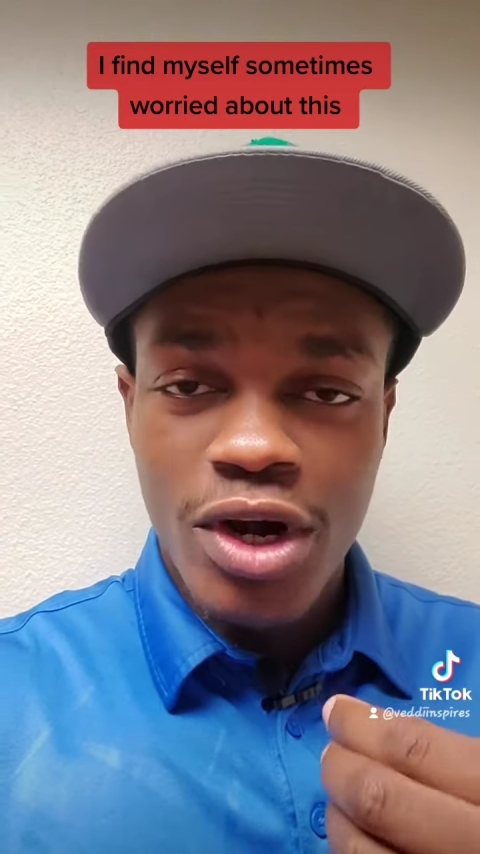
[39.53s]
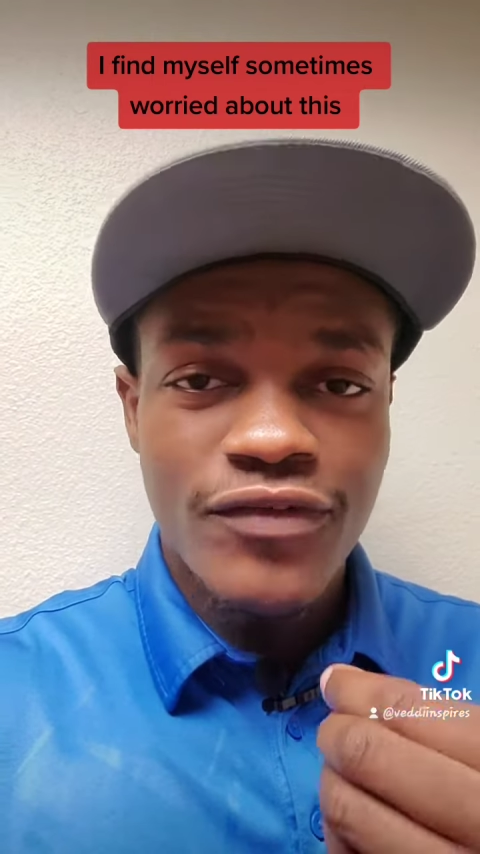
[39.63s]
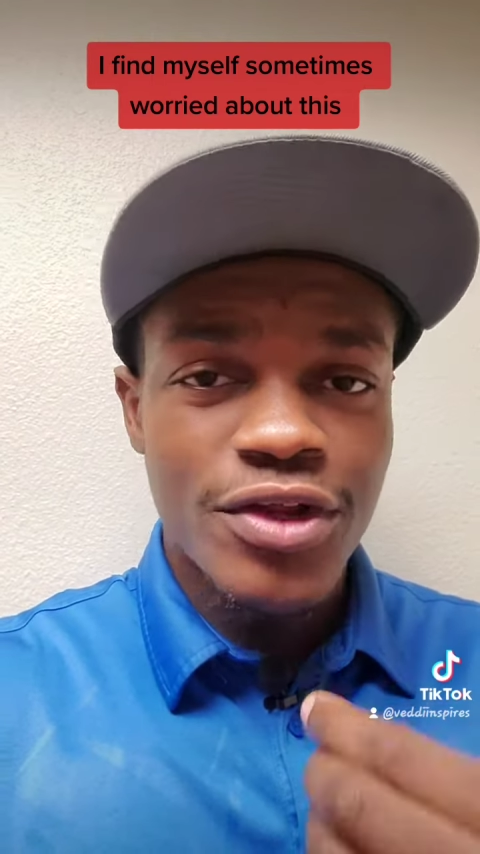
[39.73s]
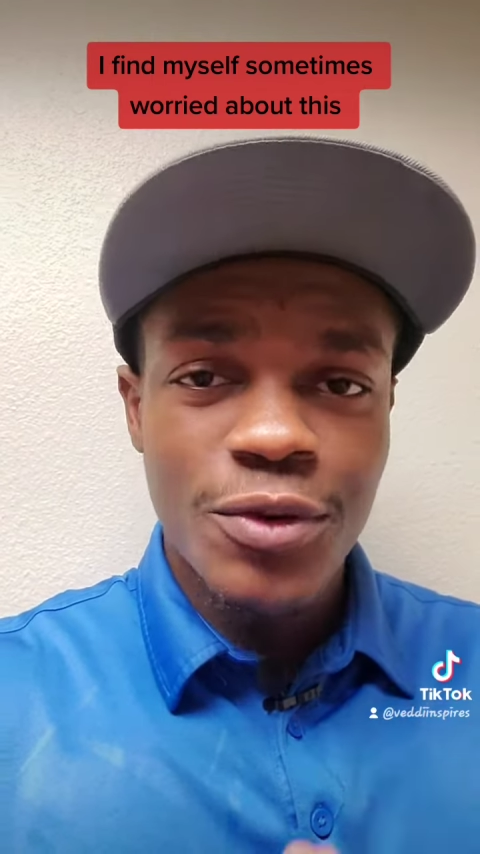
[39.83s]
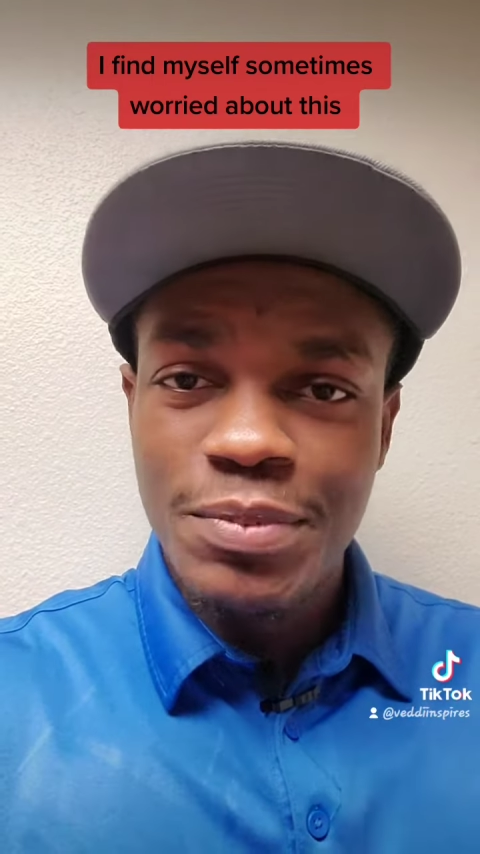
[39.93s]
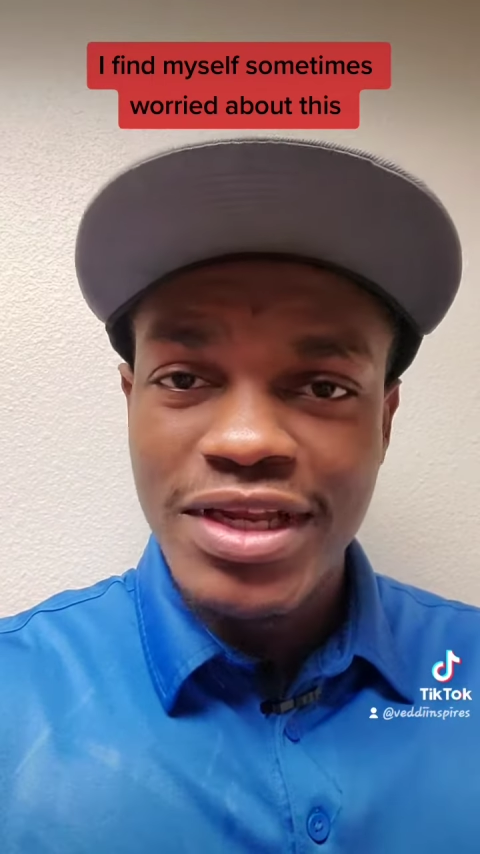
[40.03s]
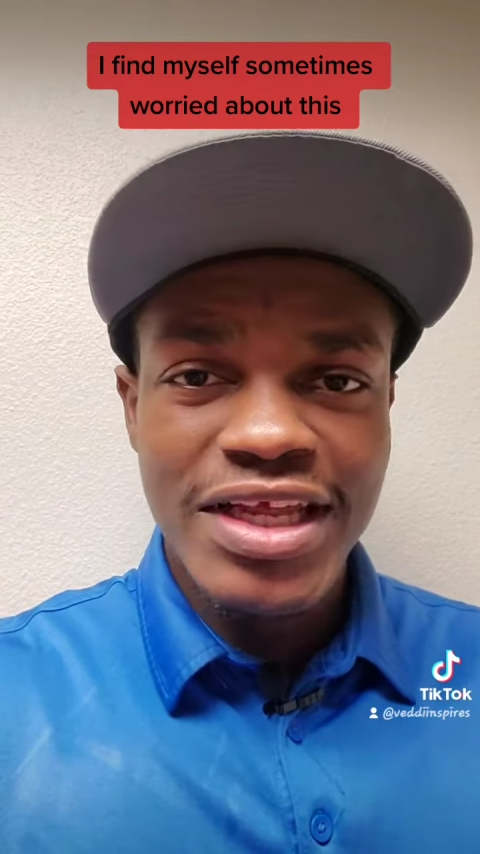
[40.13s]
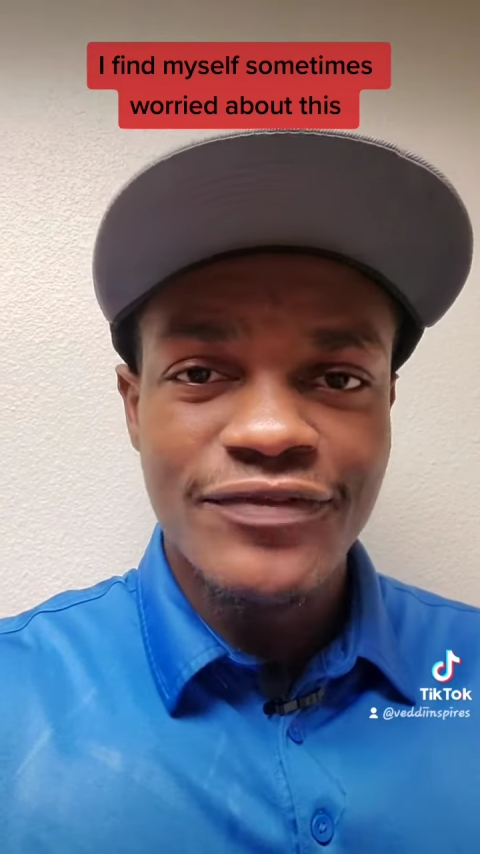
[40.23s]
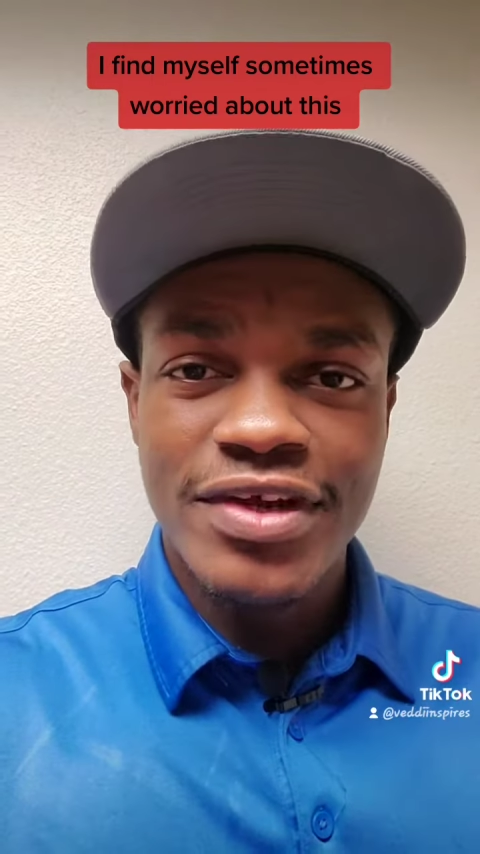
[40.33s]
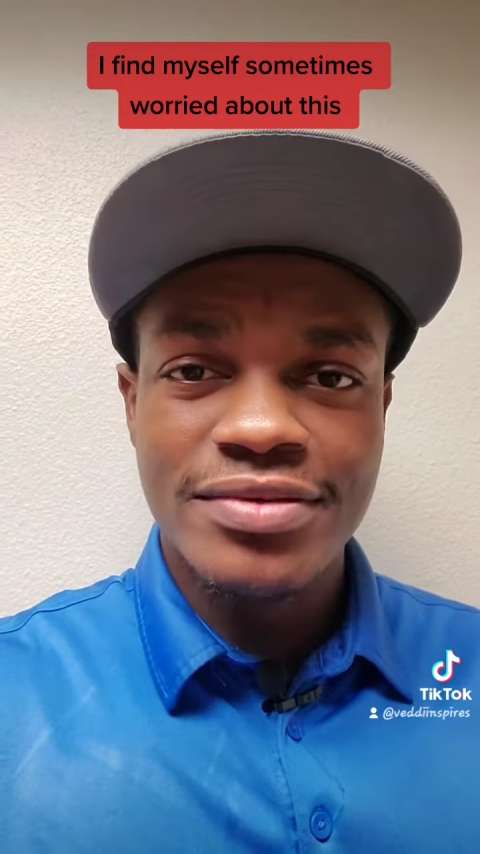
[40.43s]
whatever you
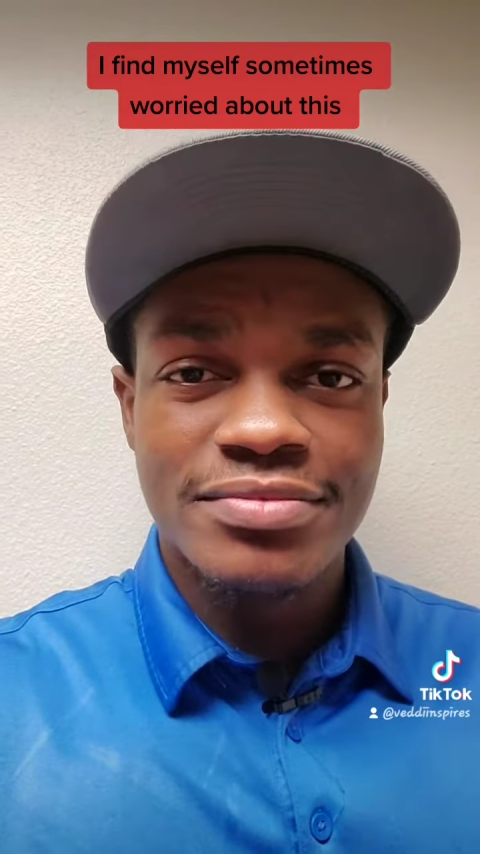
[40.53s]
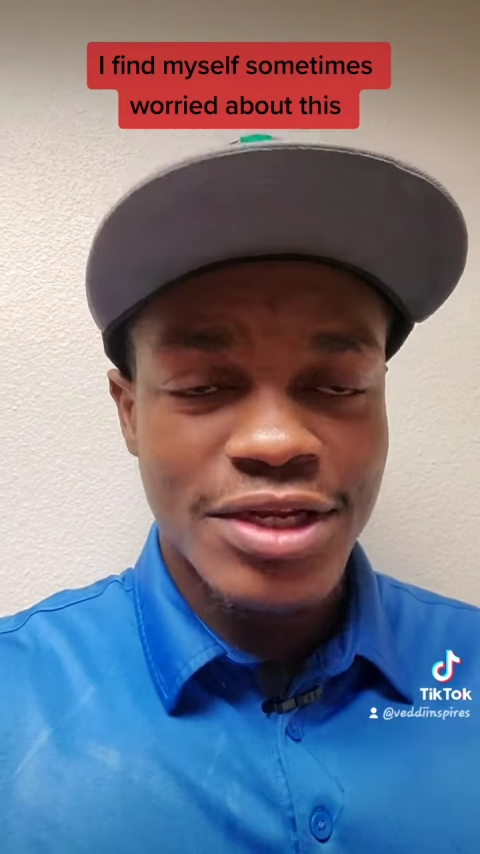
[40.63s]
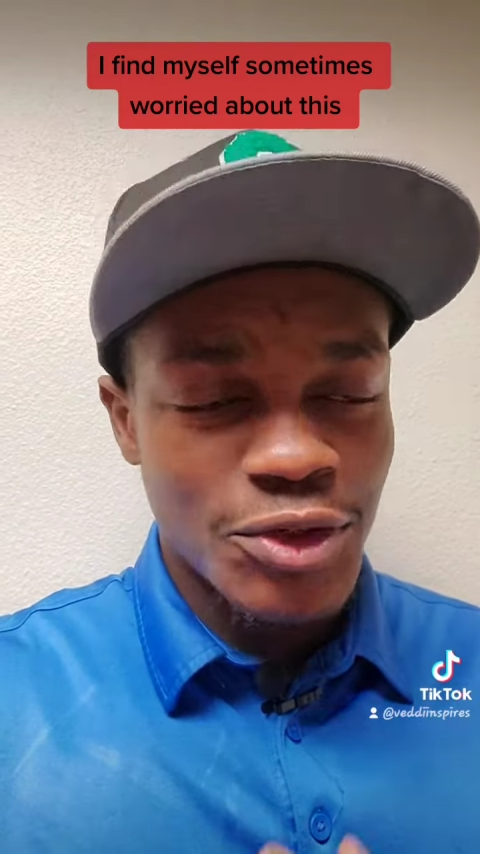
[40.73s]
believe in,